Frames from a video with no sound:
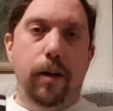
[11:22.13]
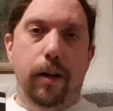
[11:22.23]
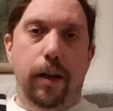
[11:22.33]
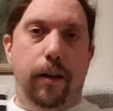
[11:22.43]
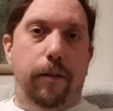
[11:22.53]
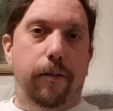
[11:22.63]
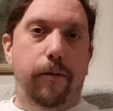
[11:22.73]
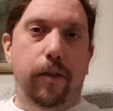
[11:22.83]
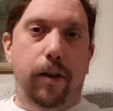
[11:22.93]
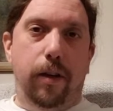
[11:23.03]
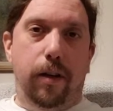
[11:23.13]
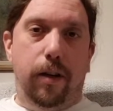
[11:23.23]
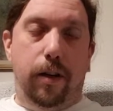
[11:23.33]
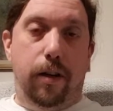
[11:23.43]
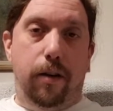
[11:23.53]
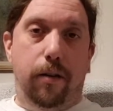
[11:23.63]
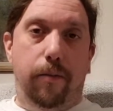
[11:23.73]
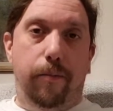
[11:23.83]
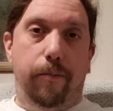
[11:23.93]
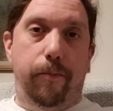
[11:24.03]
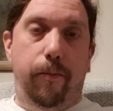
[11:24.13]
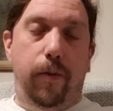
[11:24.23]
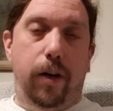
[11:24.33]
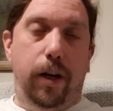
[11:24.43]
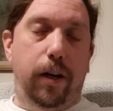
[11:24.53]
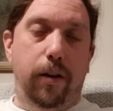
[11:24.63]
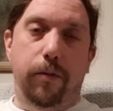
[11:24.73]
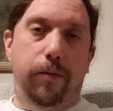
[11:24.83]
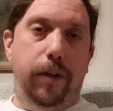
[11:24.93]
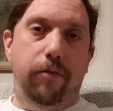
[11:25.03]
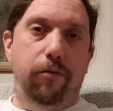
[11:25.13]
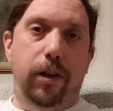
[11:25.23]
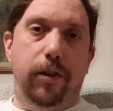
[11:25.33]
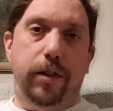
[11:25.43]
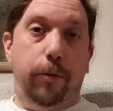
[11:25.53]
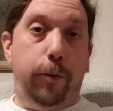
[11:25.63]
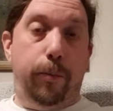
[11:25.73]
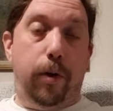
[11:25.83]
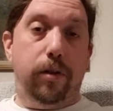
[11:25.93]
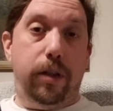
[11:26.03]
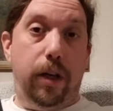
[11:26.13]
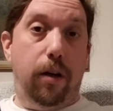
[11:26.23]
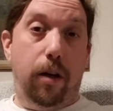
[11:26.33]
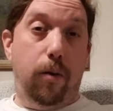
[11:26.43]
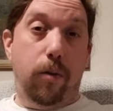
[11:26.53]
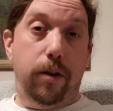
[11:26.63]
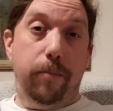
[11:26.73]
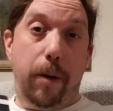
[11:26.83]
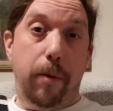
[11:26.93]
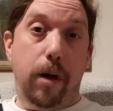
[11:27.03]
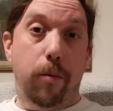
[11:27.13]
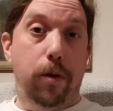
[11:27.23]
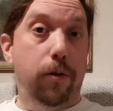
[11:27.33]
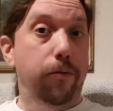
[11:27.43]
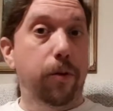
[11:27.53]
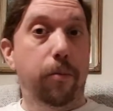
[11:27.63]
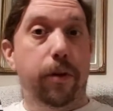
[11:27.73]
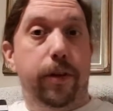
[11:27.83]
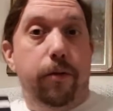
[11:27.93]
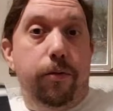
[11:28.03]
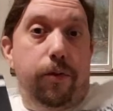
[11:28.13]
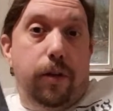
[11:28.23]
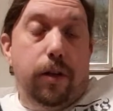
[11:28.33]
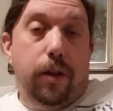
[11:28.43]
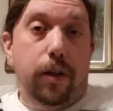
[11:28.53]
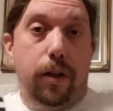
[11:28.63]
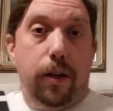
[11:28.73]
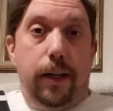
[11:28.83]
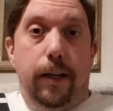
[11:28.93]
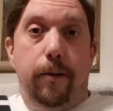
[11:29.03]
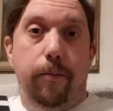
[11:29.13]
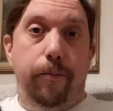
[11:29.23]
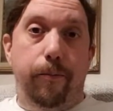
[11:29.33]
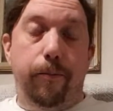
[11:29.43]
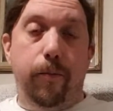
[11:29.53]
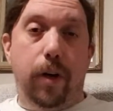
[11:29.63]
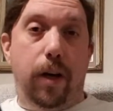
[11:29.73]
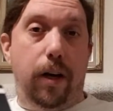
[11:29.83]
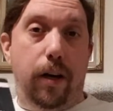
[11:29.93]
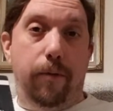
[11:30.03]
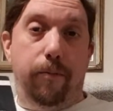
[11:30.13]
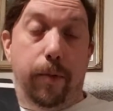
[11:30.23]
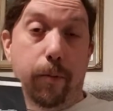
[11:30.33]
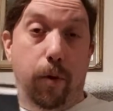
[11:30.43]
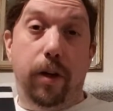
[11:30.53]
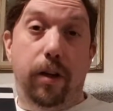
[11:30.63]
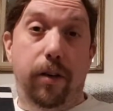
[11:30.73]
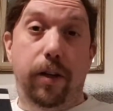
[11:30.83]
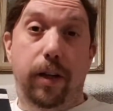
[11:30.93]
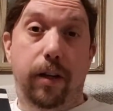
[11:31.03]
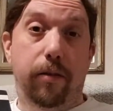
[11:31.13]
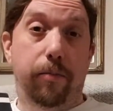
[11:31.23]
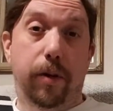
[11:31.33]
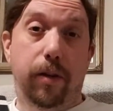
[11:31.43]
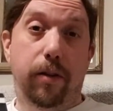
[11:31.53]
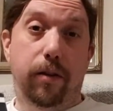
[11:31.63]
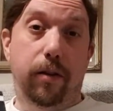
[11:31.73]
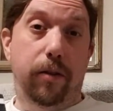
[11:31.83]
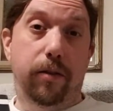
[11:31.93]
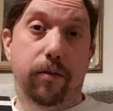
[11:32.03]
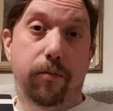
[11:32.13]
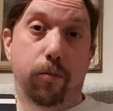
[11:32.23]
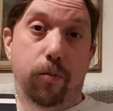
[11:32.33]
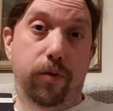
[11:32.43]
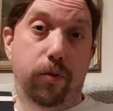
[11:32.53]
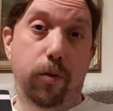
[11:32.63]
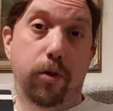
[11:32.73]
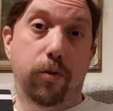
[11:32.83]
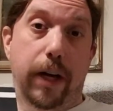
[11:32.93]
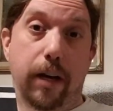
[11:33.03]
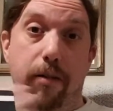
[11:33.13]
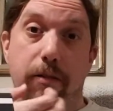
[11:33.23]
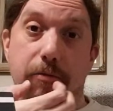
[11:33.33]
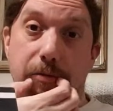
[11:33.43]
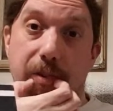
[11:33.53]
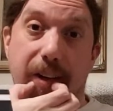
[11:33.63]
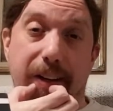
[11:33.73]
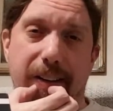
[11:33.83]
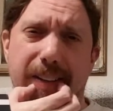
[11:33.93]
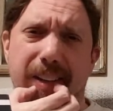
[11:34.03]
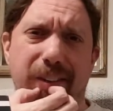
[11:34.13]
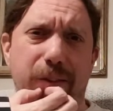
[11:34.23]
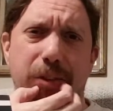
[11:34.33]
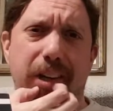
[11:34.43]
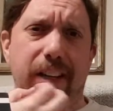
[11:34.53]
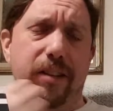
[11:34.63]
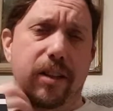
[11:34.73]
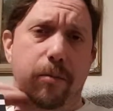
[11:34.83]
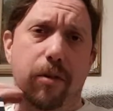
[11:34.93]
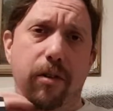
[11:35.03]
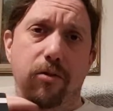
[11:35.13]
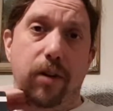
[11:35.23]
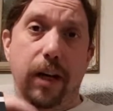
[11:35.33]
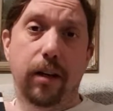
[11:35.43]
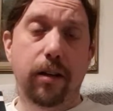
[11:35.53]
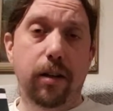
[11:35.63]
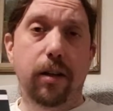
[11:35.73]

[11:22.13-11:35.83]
Yeah, I kind of didn't realise there was a box set, otherwise maybe I would have gone for it myself. I've been wanting to see this because I saw the trailer, and I think I saw it at the cinema, the trailer.